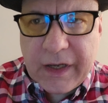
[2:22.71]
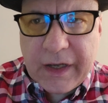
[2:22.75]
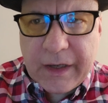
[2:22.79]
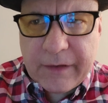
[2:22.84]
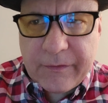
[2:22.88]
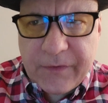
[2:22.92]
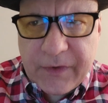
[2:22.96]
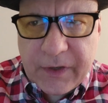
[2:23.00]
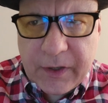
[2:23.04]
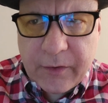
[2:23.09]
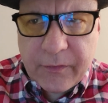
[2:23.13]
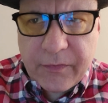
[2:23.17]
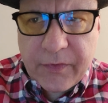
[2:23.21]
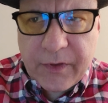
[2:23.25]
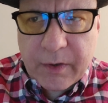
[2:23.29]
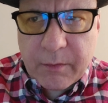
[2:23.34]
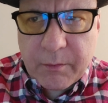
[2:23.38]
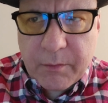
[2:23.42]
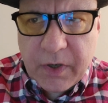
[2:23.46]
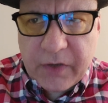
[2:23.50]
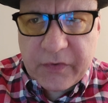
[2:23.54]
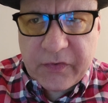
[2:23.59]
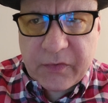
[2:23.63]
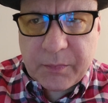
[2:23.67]
I figured there
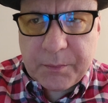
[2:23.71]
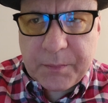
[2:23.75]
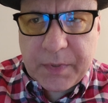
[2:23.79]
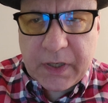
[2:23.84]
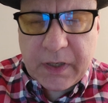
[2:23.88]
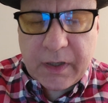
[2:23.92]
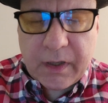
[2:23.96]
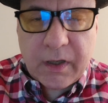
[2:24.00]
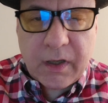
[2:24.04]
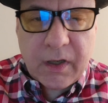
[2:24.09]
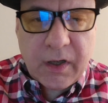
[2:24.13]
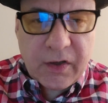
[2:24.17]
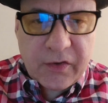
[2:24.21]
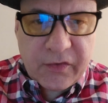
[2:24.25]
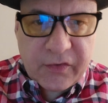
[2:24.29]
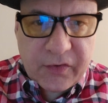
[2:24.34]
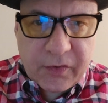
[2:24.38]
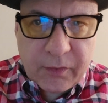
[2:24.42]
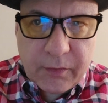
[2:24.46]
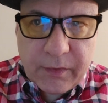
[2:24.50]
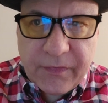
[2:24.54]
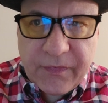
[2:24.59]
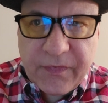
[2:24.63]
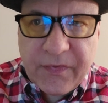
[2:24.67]
must be.
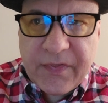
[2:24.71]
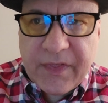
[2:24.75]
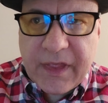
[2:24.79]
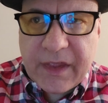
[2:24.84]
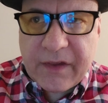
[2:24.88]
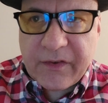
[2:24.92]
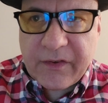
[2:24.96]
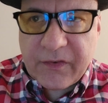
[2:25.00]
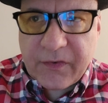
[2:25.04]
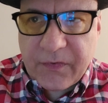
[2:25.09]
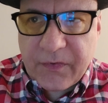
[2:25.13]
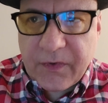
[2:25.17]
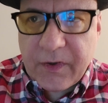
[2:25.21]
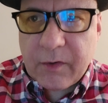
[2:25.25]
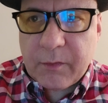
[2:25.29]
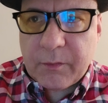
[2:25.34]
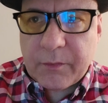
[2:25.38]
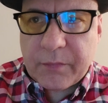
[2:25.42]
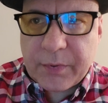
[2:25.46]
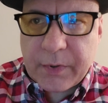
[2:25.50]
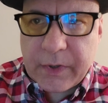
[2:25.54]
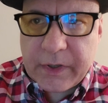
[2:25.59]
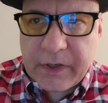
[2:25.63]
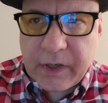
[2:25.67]
So if this film
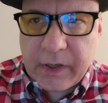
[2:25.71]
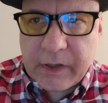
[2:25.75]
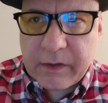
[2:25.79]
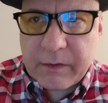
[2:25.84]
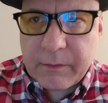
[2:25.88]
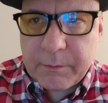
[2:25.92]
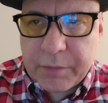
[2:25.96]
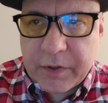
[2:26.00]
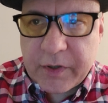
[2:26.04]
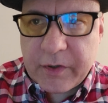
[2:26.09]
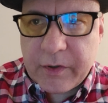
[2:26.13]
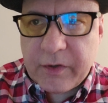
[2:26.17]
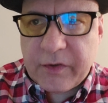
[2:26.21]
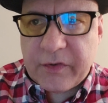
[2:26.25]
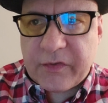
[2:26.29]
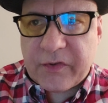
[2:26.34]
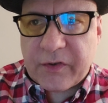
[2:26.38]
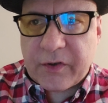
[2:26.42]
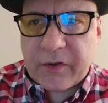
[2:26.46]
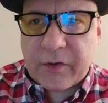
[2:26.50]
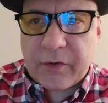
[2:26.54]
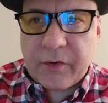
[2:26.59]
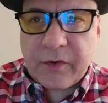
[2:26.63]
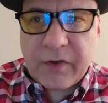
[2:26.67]

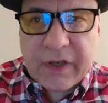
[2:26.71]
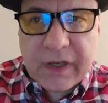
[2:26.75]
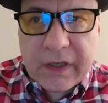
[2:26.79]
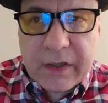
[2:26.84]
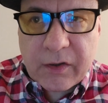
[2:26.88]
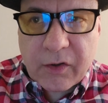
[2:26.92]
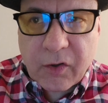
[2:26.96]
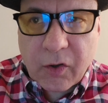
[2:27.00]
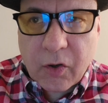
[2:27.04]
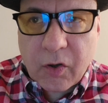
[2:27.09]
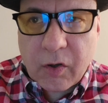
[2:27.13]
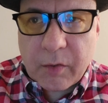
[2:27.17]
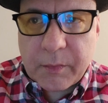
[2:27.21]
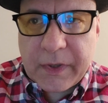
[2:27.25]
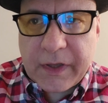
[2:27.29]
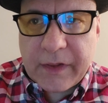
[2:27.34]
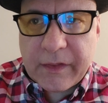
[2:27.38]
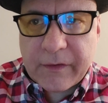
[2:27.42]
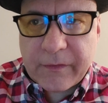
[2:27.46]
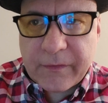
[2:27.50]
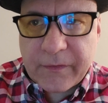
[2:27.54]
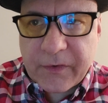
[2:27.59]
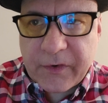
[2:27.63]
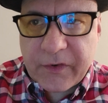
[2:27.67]
producer, who didn't call me in
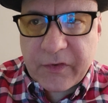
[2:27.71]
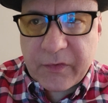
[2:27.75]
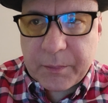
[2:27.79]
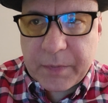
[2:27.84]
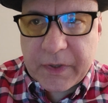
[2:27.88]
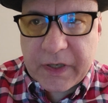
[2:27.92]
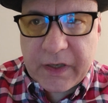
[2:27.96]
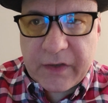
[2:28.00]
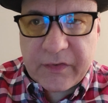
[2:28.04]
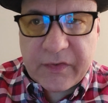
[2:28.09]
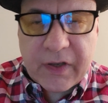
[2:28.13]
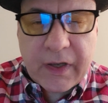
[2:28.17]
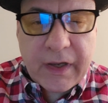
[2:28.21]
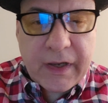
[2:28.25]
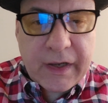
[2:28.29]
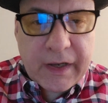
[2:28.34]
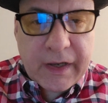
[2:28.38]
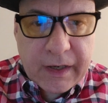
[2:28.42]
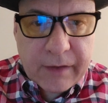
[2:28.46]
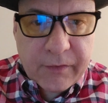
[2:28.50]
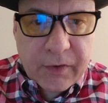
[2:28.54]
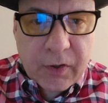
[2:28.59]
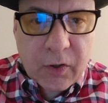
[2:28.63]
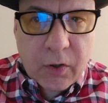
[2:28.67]
the first place,
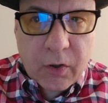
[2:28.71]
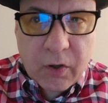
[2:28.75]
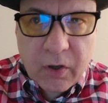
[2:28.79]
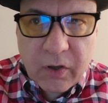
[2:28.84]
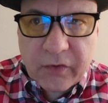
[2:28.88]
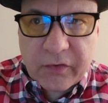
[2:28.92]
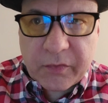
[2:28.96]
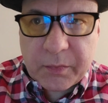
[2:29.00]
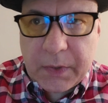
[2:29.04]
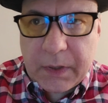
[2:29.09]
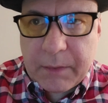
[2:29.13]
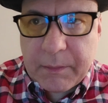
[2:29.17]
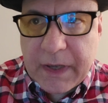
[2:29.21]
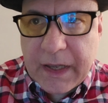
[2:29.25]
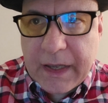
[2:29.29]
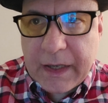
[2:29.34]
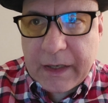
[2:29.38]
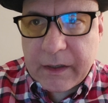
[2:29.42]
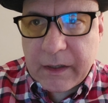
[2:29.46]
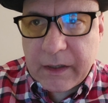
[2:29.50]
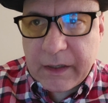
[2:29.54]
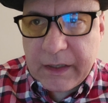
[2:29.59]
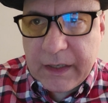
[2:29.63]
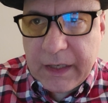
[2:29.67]
ever calls me
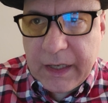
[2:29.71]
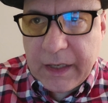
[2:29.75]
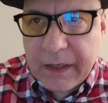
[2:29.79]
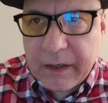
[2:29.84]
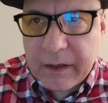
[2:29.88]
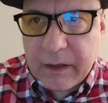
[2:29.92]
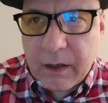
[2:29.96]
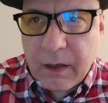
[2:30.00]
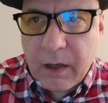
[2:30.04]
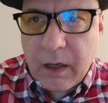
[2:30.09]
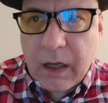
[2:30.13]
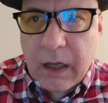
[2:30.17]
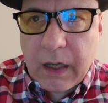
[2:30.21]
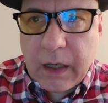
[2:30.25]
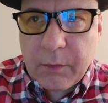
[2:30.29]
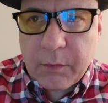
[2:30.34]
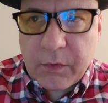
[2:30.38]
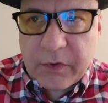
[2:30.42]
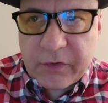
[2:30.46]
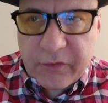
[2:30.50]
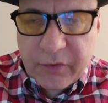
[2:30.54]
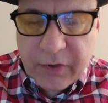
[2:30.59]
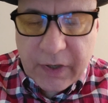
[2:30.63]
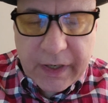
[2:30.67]
back again, I
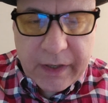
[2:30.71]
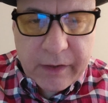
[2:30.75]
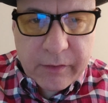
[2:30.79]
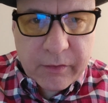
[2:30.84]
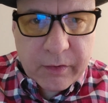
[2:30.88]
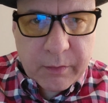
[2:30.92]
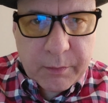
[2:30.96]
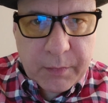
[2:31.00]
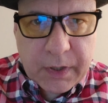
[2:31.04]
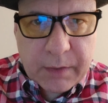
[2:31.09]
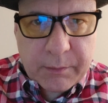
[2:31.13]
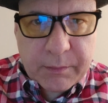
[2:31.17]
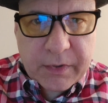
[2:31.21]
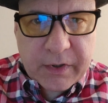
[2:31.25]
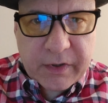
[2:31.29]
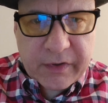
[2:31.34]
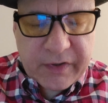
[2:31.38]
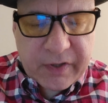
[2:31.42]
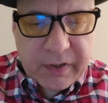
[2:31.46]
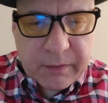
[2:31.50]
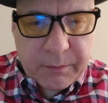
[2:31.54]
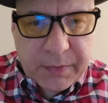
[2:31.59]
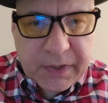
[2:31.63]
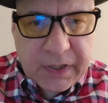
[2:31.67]
will try to remember
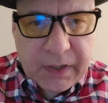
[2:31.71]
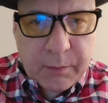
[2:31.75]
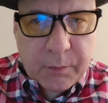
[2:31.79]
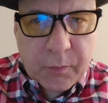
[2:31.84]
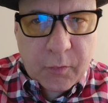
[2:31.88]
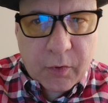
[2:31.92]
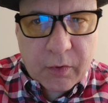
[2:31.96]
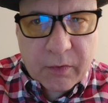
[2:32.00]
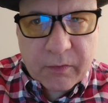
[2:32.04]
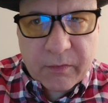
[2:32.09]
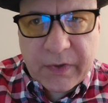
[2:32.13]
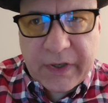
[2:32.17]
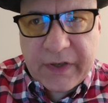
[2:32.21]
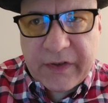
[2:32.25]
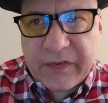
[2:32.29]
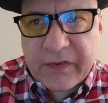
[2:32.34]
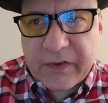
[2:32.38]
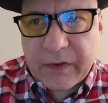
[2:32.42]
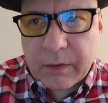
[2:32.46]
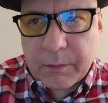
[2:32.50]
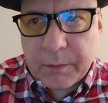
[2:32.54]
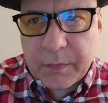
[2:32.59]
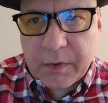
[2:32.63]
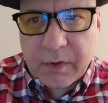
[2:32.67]
to be more
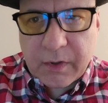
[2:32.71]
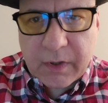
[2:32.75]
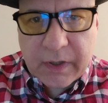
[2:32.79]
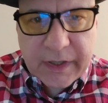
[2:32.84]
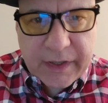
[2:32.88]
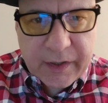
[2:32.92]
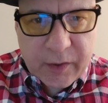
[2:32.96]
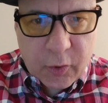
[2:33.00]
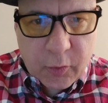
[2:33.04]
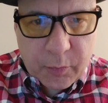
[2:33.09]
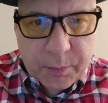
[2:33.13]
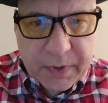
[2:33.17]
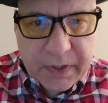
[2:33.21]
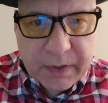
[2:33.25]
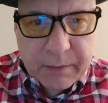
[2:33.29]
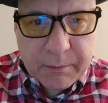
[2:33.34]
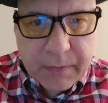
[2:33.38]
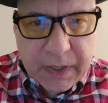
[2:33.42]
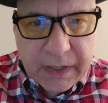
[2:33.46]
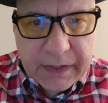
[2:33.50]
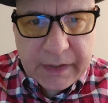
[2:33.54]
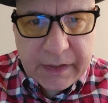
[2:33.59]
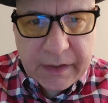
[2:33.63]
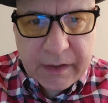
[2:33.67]
reasonable and open
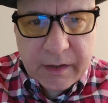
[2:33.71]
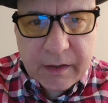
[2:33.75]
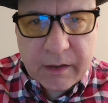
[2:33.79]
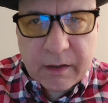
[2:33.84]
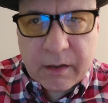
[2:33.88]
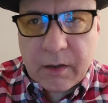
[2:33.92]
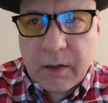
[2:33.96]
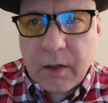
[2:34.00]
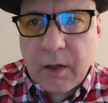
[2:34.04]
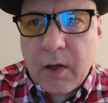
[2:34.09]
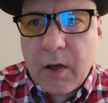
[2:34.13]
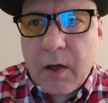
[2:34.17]
minded.